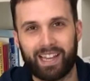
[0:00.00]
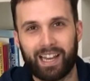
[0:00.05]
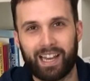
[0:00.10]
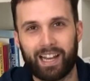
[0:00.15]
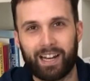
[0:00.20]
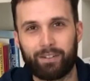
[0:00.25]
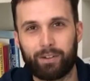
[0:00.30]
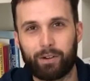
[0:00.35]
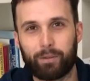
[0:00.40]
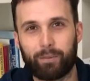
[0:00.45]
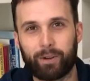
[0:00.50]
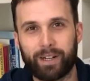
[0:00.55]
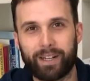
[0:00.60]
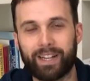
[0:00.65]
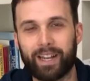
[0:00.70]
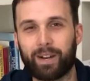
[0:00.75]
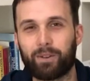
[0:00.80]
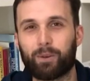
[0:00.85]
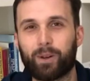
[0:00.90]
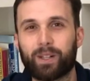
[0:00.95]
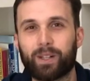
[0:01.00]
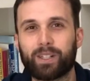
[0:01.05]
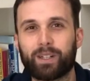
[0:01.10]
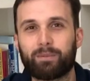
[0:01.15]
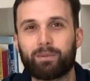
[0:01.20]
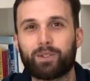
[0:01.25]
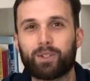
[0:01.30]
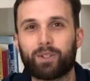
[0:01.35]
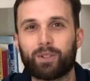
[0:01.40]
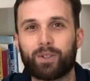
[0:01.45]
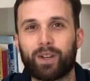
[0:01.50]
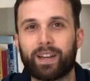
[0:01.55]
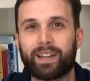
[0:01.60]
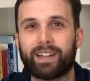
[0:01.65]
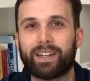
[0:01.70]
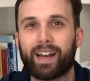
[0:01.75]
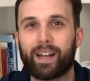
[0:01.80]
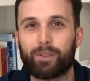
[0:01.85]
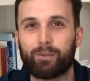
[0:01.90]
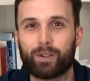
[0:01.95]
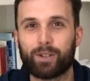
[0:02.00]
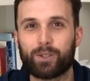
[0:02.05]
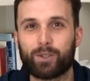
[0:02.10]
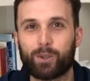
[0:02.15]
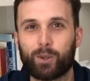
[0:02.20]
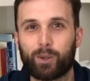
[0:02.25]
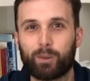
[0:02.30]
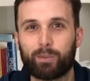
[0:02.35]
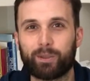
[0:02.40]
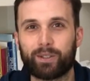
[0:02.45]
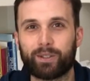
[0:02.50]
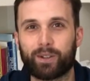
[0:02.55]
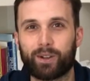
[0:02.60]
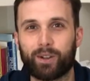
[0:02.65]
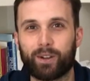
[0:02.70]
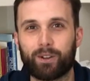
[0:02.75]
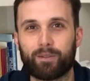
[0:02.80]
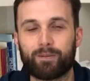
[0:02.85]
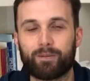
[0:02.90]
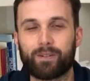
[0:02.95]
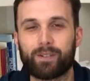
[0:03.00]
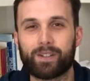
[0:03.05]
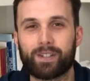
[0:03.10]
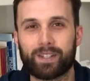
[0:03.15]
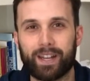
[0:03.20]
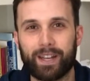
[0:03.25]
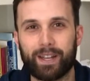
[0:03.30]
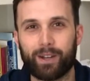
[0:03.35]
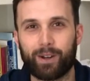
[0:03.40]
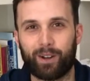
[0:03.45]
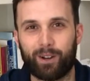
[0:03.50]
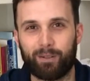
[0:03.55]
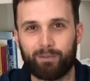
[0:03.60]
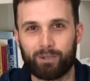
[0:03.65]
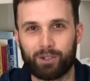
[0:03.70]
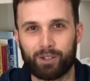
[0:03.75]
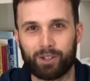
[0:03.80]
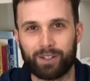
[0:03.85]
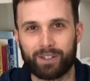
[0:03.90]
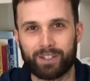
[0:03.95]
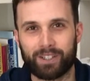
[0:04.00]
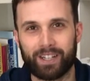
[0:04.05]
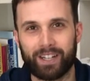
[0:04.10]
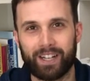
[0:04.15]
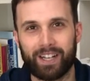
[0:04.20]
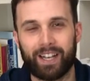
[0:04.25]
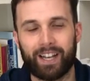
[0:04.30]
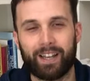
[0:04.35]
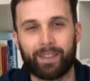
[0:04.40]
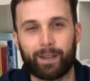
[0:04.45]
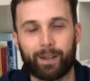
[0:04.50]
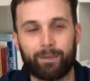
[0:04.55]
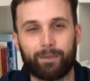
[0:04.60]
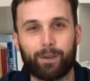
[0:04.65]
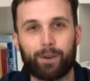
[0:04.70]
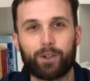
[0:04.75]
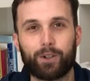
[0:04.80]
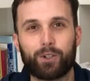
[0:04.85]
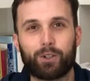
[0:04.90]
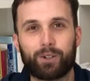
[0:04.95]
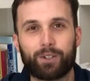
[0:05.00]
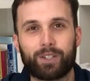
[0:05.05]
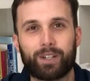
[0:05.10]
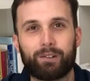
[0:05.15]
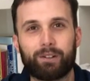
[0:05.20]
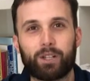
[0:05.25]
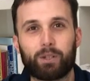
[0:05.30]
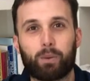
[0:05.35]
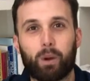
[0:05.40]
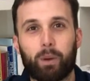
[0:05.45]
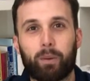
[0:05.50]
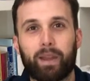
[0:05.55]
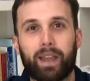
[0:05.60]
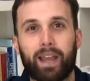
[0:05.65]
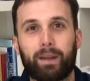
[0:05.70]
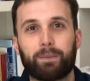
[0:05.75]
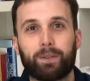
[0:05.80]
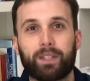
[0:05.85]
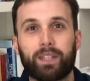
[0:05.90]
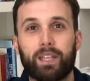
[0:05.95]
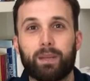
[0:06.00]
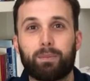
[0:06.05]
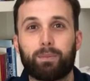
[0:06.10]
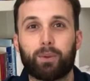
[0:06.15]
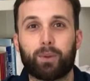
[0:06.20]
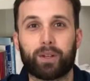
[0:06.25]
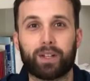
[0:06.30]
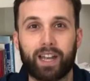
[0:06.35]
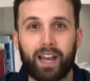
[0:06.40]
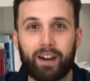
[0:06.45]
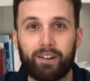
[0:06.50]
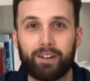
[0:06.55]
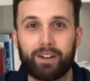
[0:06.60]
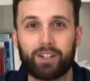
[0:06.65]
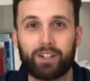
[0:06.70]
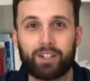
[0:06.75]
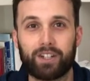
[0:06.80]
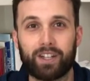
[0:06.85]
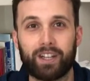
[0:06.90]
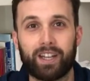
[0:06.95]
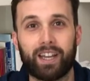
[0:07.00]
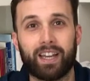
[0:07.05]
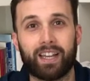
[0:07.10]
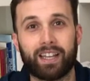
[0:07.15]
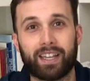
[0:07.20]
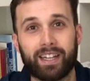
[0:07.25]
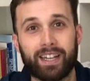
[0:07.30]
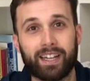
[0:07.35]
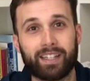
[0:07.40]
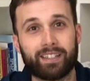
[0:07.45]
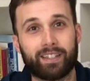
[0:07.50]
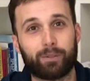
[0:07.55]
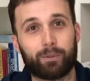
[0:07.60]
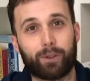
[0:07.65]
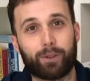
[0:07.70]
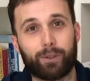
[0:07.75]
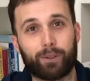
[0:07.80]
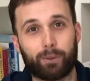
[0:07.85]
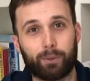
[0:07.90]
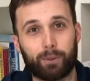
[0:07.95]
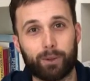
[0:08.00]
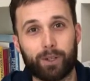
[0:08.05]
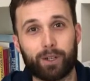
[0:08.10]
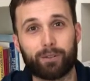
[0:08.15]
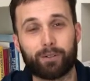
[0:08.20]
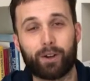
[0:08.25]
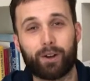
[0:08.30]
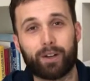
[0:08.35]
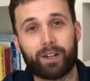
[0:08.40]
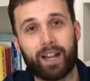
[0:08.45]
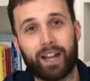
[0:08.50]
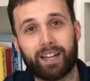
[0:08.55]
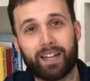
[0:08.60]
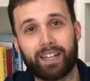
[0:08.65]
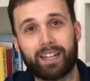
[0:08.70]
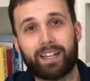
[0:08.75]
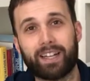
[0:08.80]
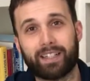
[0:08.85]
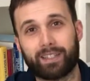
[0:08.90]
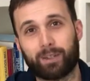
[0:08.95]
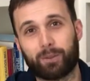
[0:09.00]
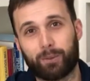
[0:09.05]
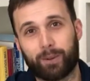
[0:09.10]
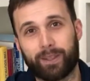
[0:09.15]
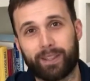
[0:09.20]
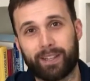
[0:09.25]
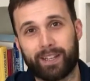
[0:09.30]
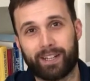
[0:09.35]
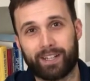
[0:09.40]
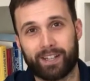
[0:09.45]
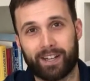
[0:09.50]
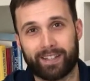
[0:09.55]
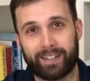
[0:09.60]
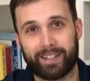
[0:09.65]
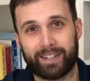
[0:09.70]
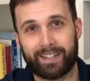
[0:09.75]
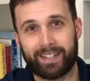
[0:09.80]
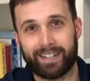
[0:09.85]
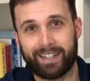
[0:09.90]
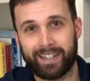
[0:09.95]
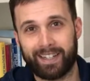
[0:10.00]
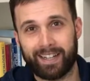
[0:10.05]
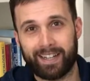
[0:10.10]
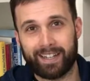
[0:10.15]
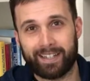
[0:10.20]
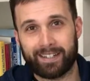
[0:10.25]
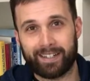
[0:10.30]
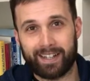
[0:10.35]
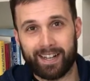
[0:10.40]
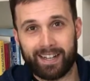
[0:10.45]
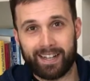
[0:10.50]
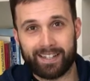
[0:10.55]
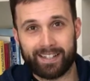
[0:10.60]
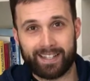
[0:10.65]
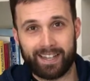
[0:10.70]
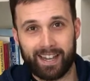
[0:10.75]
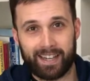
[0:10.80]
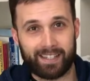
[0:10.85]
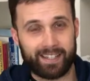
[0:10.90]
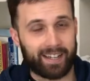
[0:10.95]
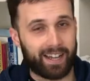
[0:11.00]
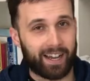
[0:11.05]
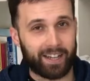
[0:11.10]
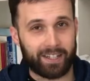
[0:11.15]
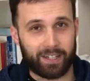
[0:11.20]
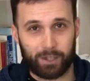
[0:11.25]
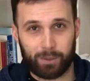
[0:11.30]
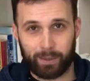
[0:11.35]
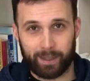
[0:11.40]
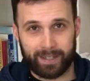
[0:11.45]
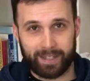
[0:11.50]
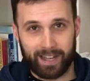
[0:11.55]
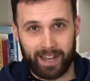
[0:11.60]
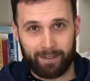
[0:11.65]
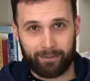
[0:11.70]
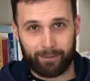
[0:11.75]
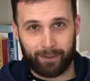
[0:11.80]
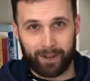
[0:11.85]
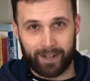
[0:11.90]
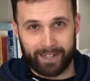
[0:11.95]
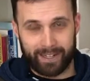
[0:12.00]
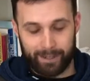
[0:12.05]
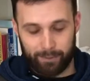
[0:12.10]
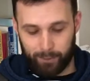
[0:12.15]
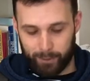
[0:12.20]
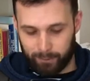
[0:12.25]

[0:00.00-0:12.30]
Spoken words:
Hello everybody and welcome to another installment of Stay Home Church, the devotional series where we aim to keep you encouraged, connected with the Word of God and connected with each other. Today's text, I just want to dive right in.